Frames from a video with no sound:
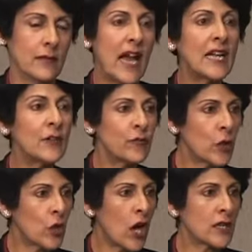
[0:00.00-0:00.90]
And if
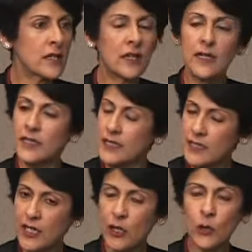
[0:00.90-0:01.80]
you're not,
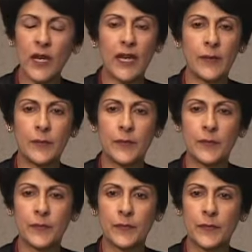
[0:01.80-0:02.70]
say, okay,
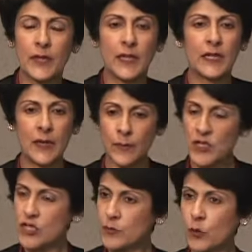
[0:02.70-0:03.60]
let me
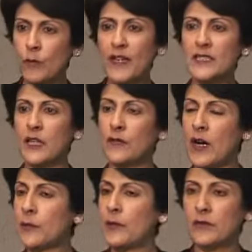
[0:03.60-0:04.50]
just pull myself
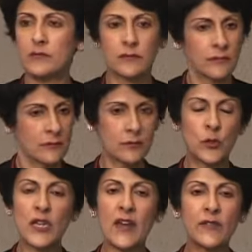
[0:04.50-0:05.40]
up,
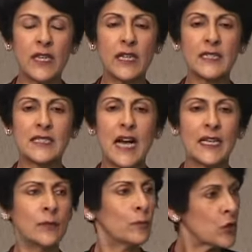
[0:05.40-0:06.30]
put everything
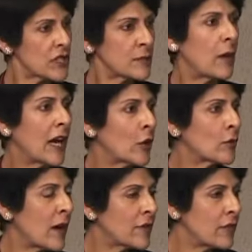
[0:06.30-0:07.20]
aside, put a smile
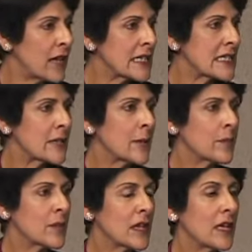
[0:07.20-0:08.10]
on my face.
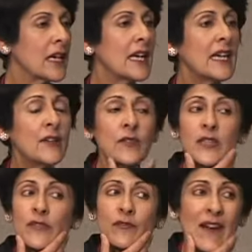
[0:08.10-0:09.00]
Even
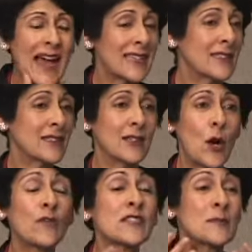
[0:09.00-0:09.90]
the fact
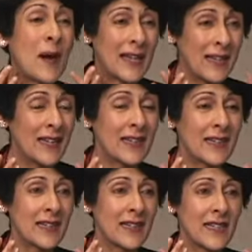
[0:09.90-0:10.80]
of smiling
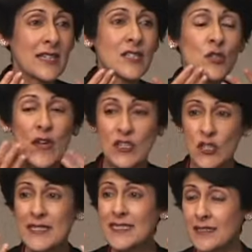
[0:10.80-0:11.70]

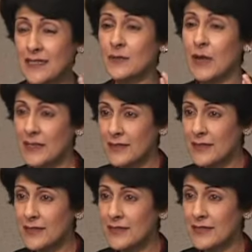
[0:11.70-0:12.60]
stretches certain
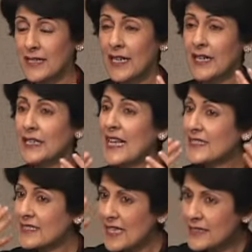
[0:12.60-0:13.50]
muscles
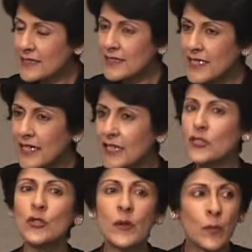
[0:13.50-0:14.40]
that sends a signal
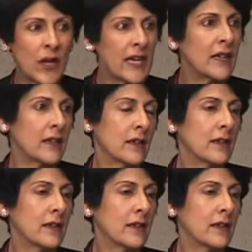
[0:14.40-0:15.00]
to the brain.